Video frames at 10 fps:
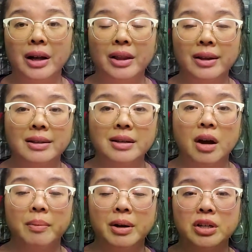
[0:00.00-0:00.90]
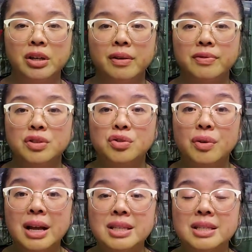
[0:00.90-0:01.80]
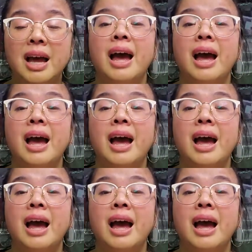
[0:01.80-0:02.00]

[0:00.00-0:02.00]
I think it's a combination of stress